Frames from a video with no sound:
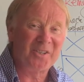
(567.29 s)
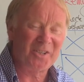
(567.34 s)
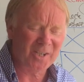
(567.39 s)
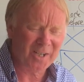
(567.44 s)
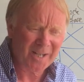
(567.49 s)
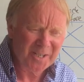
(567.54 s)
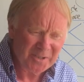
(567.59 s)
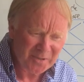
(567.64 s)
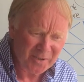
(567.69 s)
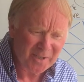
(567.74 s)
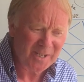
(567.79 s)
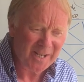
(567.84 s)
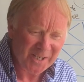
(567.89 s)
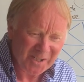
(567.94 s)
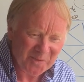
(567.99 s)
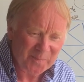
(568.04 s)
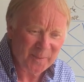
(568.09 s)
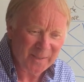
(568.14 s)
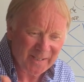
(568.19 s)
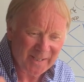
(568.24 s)
Shall I do the
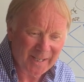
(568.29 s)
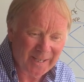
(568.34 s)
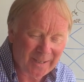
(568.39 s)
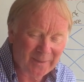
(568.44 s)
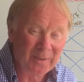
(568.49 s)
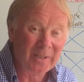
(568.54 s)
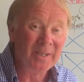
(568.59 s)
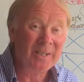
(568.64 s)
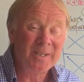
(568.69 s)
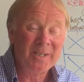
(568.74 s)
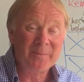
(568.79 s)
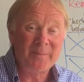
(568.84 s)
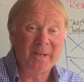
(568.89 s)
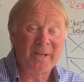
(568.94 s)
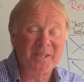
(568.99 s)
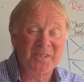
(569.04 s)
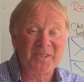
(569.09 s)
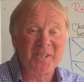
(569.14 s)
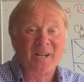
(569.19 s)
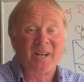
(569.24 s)
next bit now?
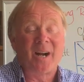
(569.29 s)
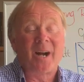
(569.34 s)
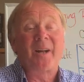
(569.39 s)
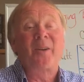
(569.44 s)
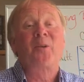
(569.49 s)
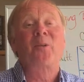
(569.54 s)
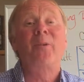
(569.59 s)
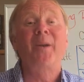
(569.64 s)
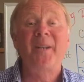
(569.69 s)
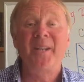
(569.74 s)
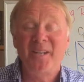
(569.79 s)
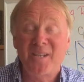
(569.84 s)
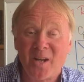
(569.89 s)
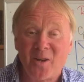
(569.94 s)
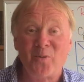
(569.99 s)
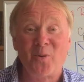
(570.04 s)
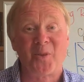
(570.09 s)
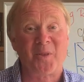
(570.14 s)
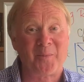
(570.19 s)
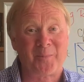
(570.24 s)
Because I already
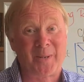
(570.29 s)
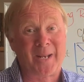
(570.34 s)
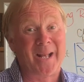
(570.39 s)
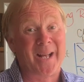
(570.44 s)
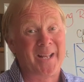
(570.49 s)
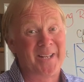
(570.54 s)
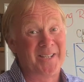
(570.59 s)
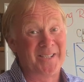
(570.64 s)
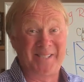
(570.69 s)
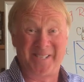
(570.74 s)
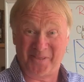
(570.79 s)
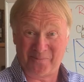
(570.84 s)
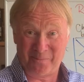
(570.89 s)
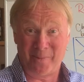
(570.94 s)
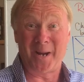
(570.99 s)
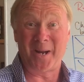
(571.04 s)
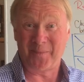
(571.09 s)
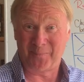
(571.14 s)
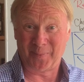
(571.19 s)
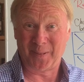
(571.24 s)
know what the plan is. It's
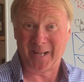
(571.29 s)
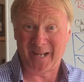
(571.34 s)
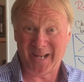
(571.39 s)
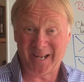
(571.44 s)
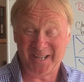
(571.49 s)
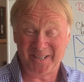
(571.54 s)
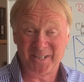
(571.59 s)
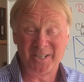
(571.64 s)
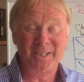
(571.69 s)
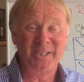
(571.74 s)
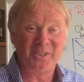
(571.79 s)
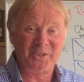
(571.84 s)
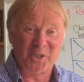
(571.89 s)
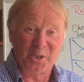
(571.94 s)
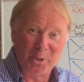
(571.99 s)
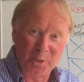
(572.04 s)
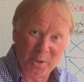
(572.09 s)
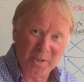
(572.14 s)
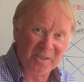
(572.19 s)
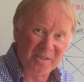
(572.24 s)
my plan, so
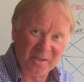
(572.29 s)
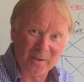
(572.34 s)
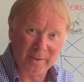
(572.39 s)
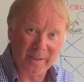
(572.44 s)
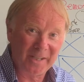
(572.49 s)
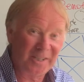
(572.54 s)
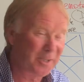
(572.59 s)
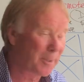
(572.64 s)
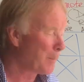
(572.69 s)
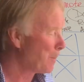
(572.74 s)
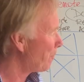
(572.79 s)
you can do it.